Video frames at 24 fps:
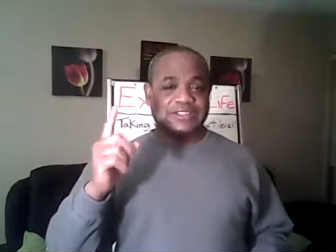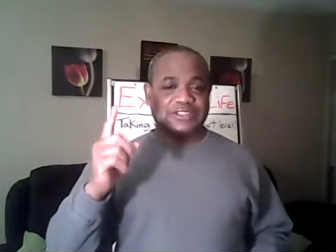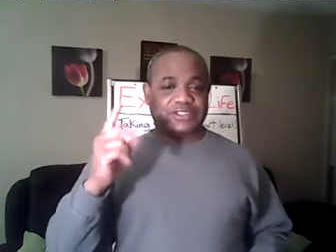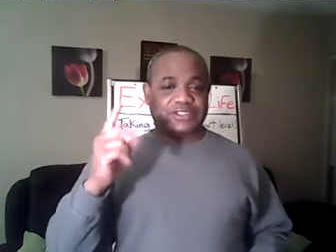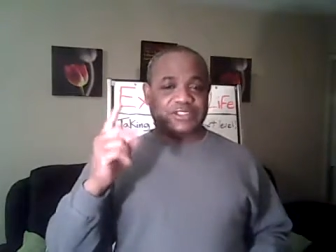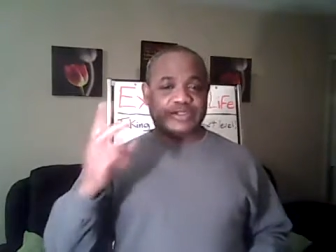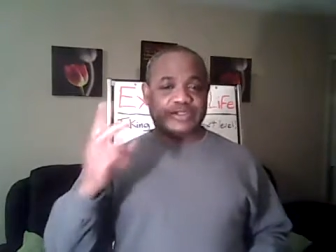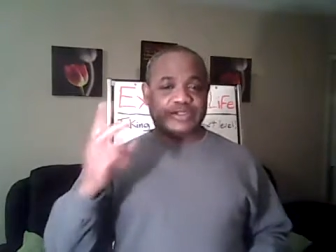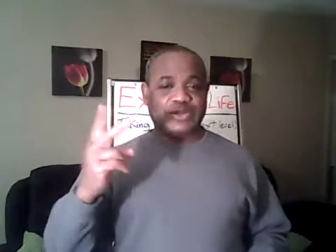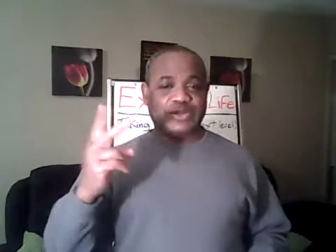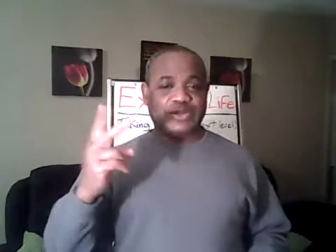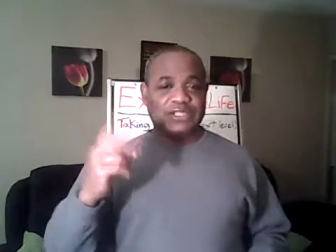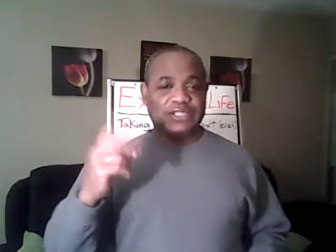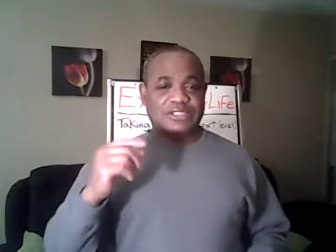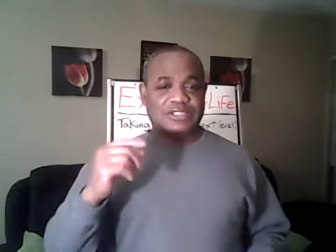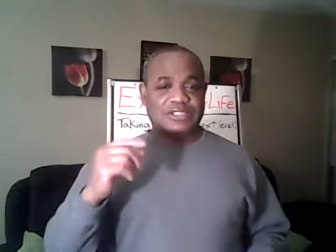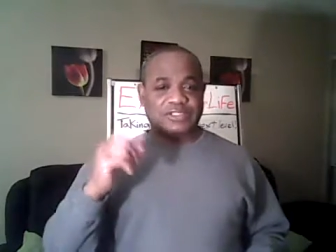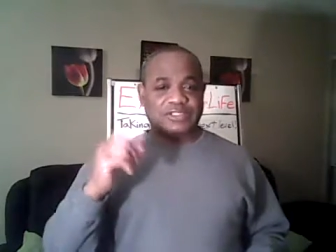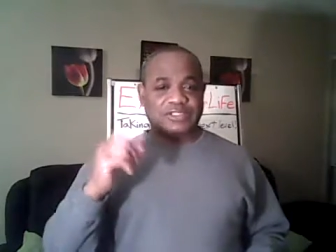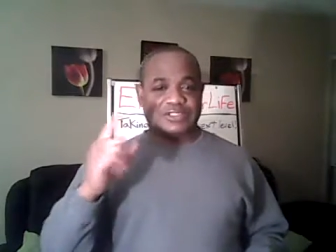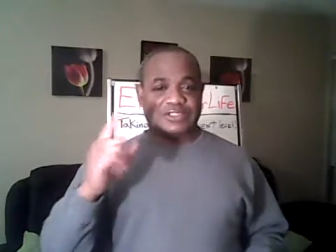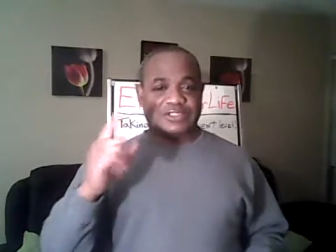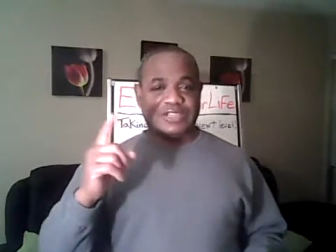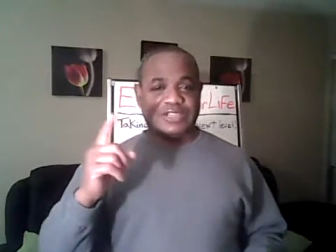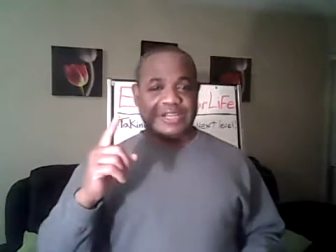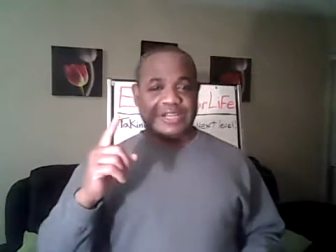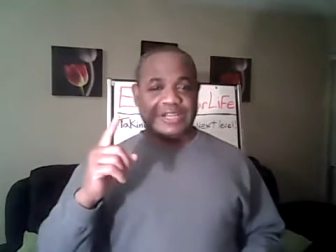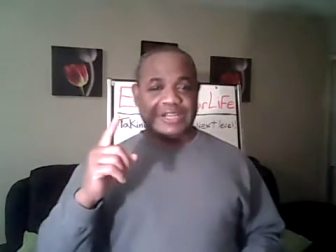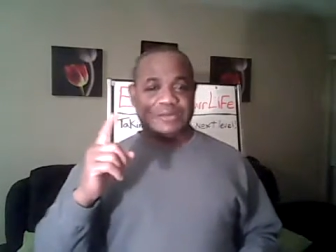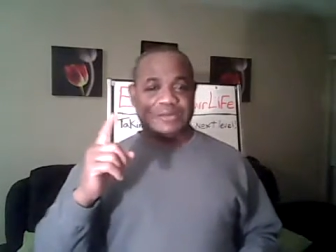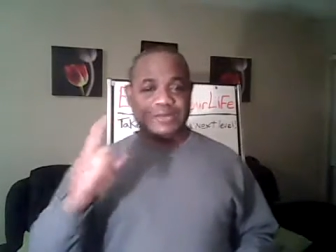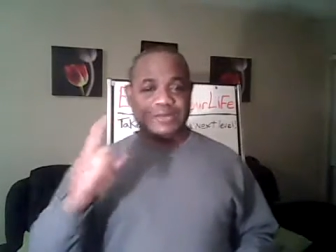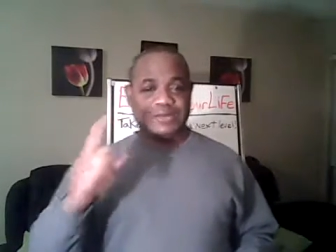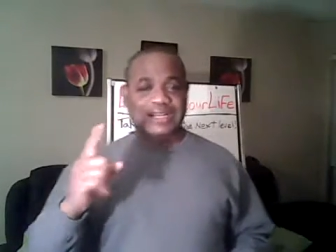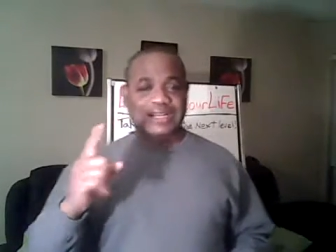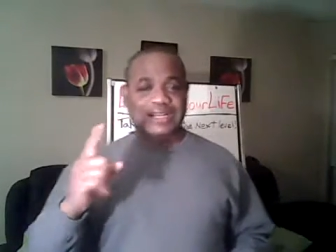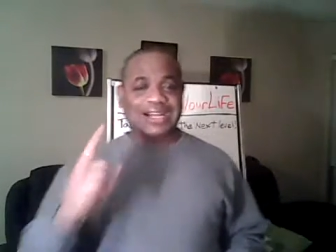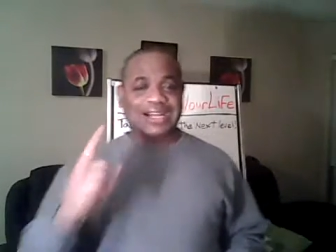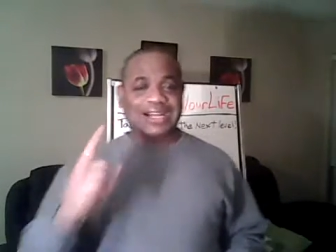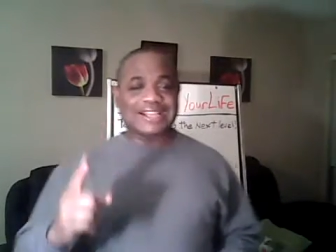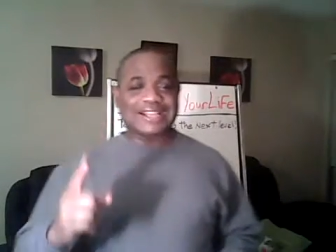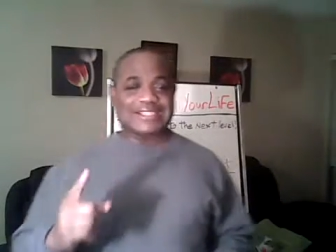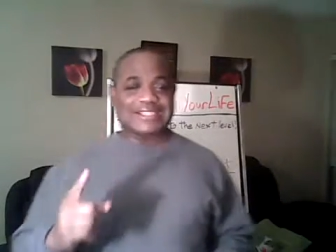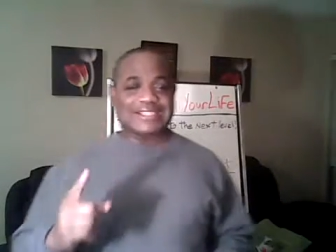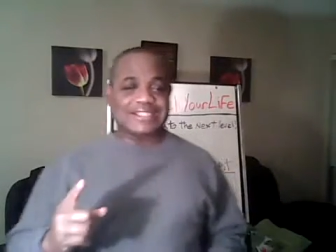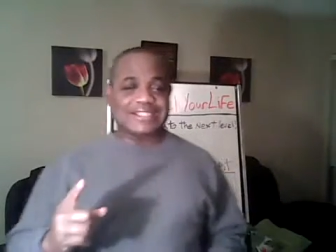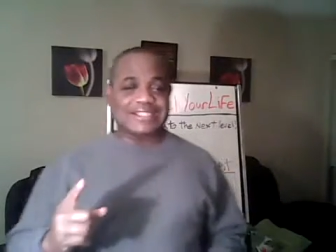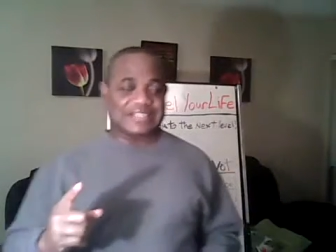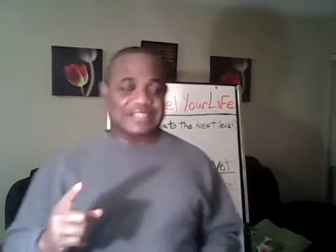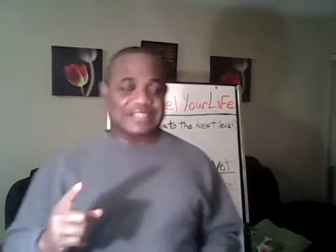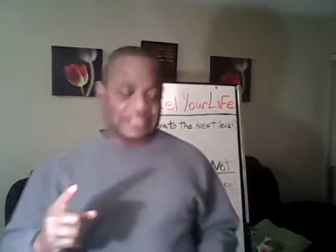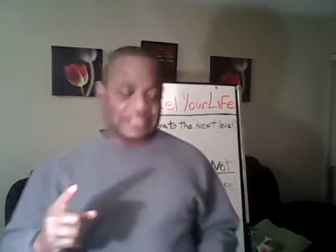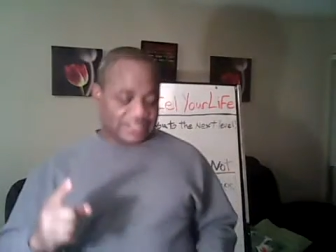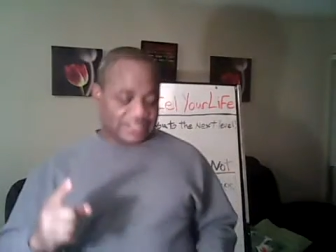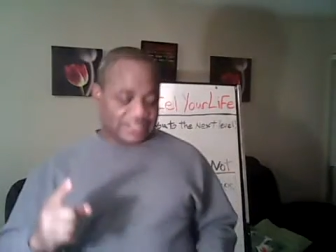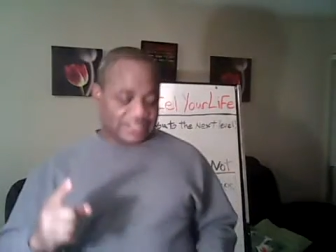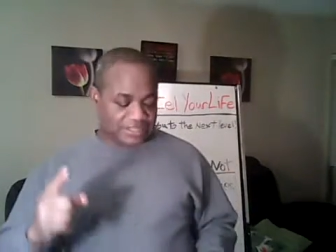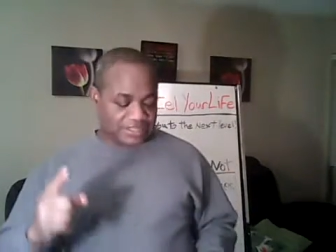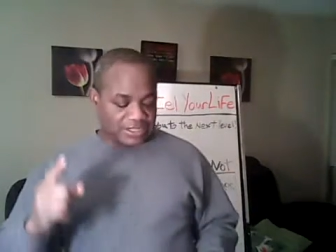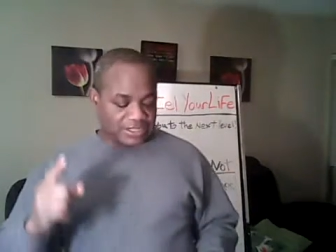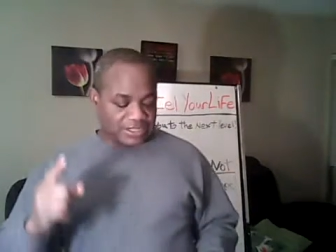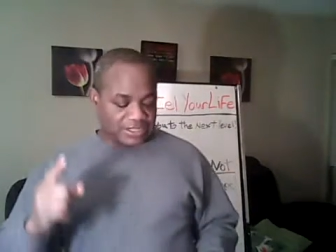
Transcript: two ways about asking is